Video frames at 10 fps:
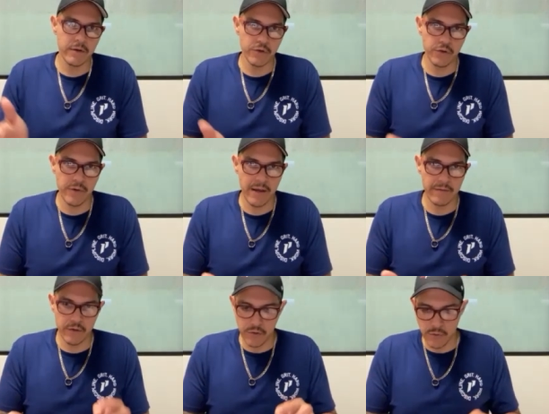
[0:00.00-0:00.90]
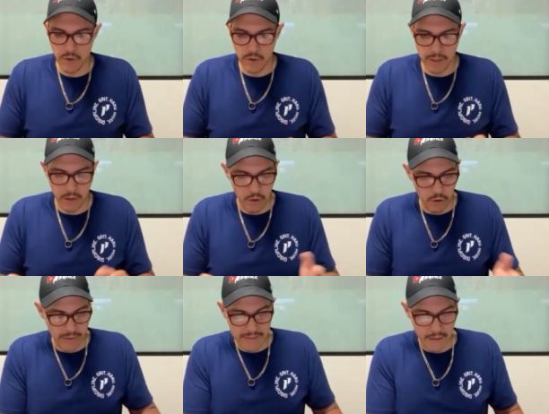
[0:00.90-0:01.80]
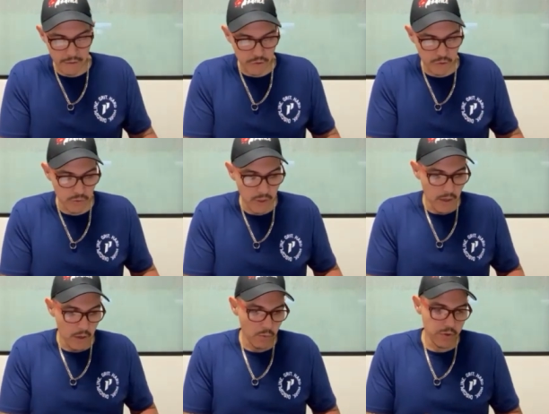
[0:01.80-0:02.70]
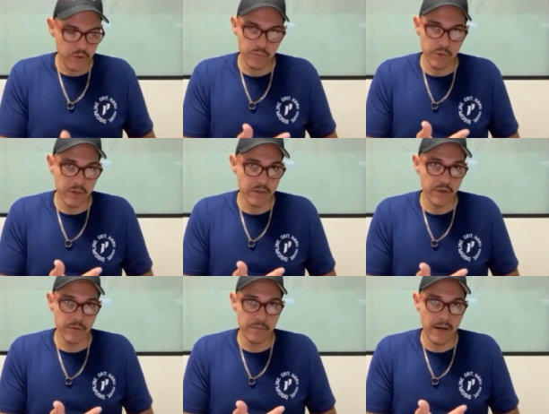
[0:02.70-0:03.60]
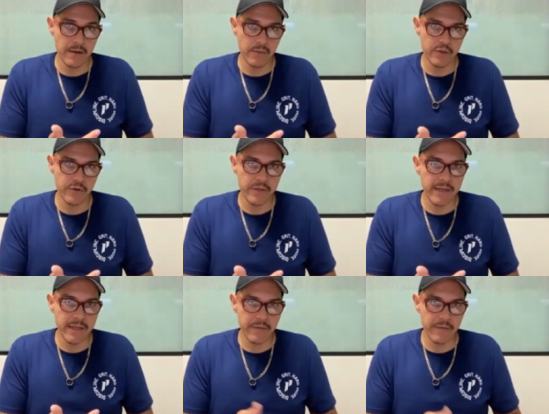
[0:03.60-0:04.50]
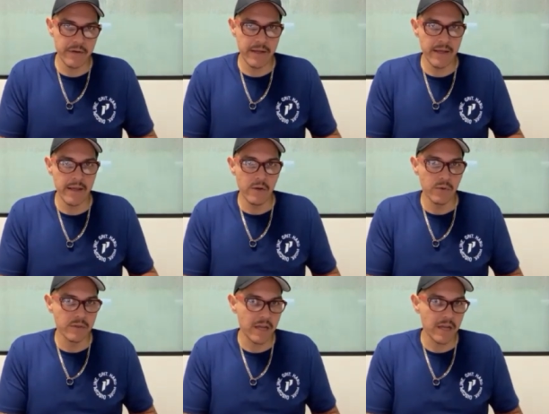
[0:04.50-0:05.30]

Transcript: So you have to do all the way down to what you put into your body, what you're eating every day, what yeah.